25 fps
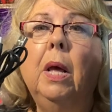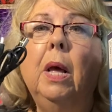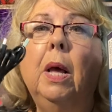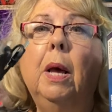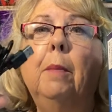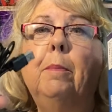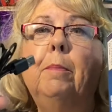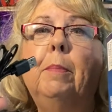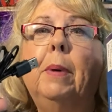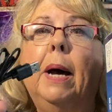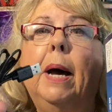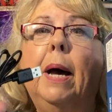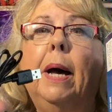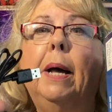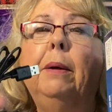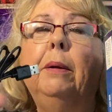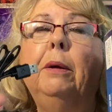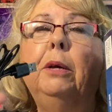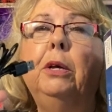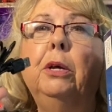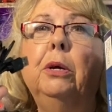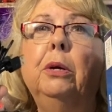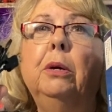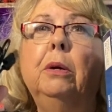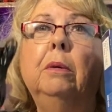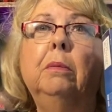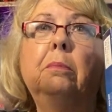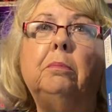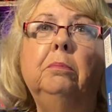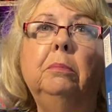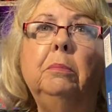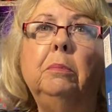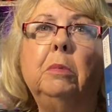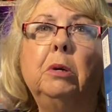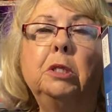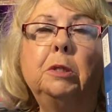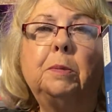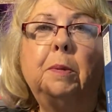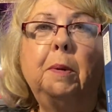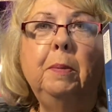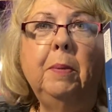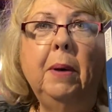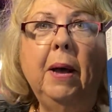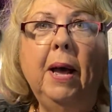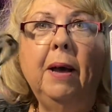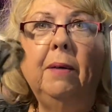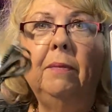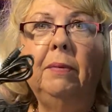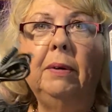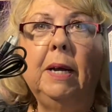but you know, most people
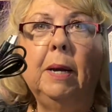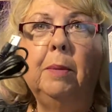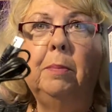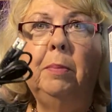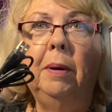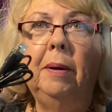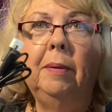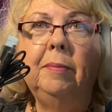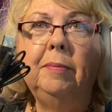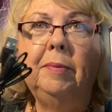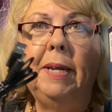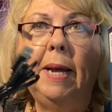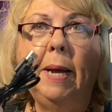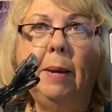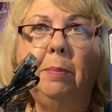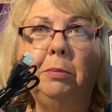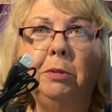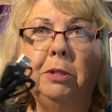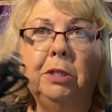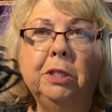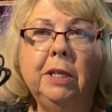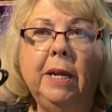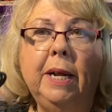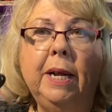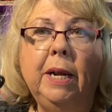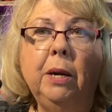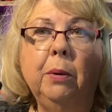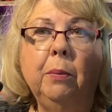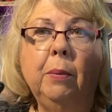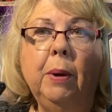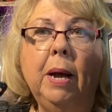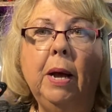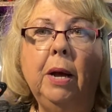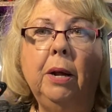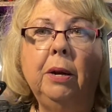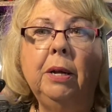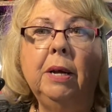have a couple of adapters laying around.